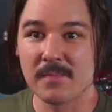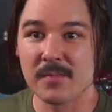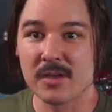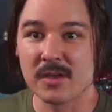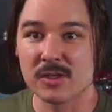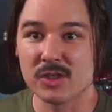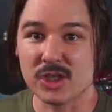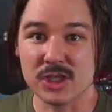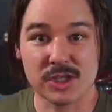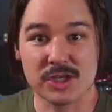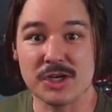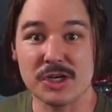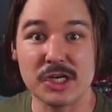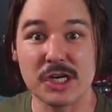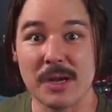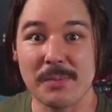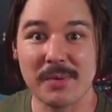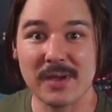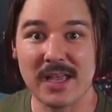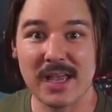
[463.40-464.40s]
just hurry
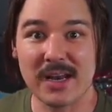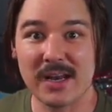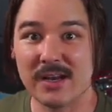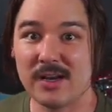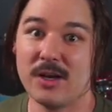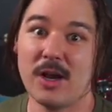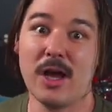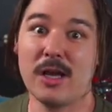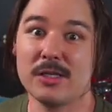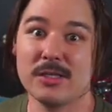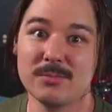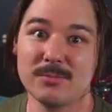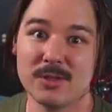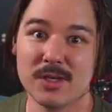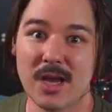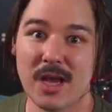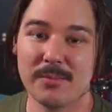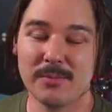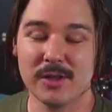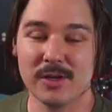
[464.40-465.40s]
up and get an awesome
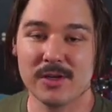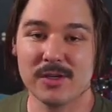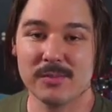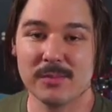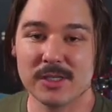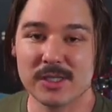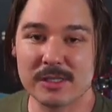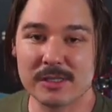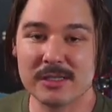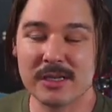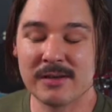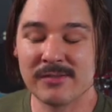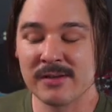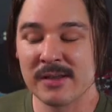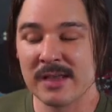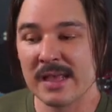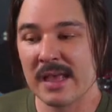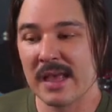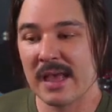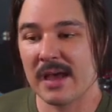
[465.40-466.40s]
job and learn a bunch of stuff
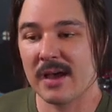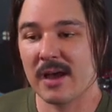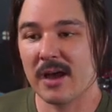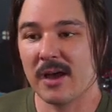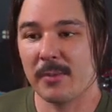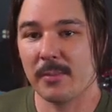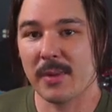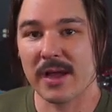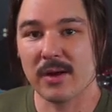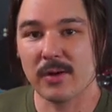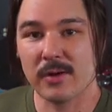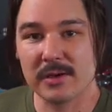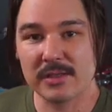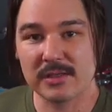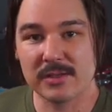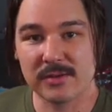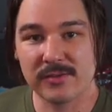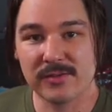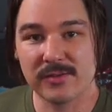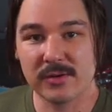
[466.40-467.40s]
by going to
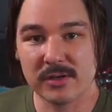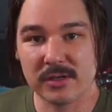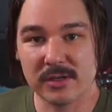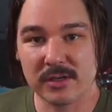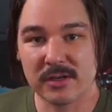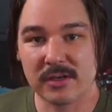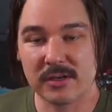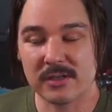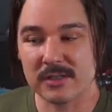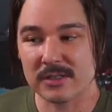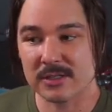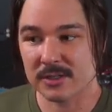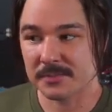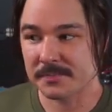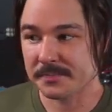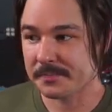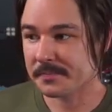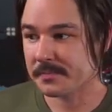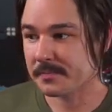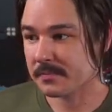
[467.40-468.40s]
a 4-year college.
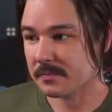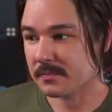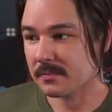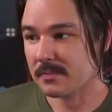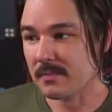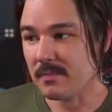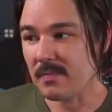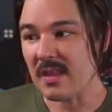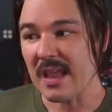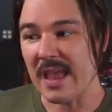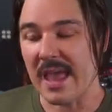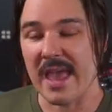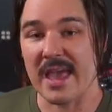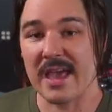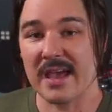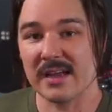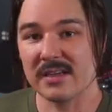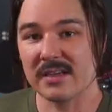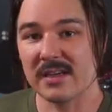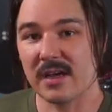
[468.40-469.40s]

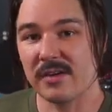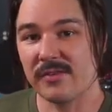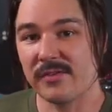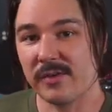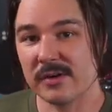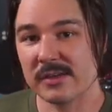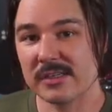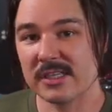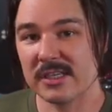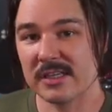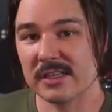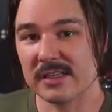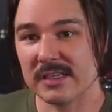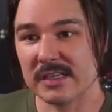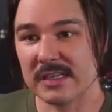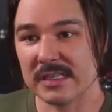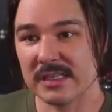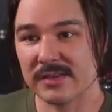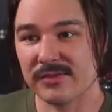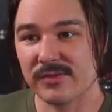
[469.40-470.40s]
And unfortunately,
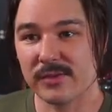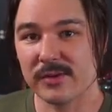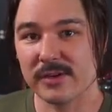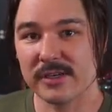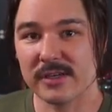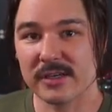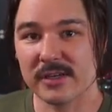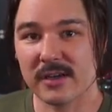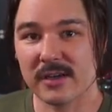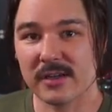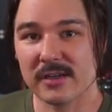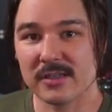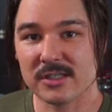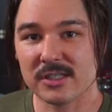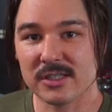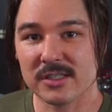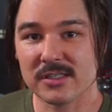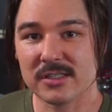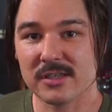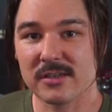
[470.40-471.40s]
the 4-year
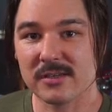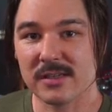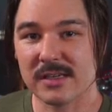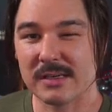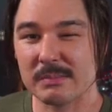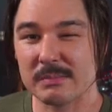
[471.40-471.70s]
colleges are like,